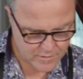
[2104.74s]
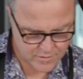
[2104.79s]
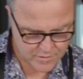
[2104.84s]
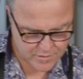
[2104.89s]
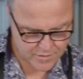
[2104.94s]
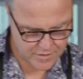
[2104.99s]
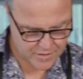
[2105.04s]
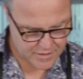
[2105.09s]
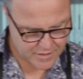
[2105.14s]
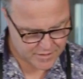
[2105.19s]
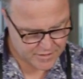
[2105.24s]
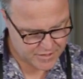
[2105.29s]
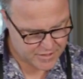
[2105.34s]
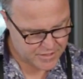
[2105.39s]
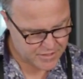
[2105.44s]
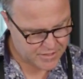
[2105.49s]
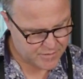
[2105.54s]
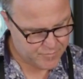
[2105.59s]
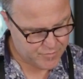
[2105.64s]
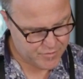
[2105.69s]
You're gonna need a
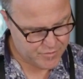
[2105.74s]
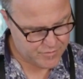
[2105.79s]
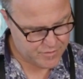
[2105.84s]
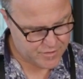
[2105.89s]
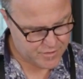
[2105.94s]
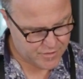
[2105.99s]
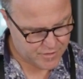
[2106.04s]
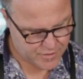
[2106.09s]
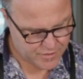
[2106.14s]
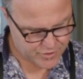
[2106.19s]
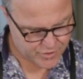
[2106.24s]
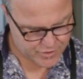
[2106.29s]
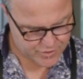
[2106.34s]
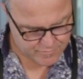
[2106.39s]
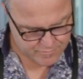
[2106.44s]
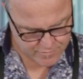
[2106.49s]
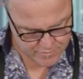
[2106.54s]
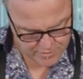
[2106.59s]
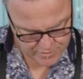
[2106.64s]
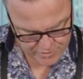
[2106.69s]
teaspoon to
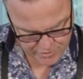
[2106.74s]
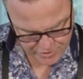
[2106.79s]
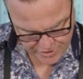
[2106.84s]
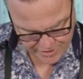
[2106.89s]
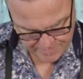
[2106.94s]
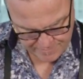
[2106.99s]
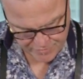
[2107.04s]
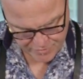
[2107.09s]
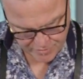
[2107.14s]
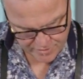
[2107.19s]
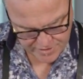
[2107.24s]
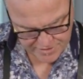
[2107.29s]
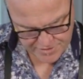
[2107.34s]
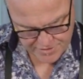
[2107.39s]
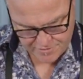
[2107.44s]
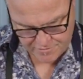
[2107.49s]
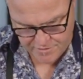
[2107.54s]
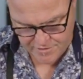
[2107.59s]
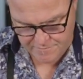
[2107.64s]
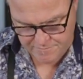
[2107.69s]
shape your
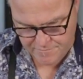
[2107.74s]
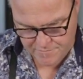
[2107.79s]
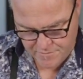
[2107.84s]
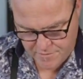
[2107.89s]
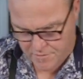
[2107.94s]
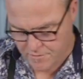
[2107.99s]
ice cream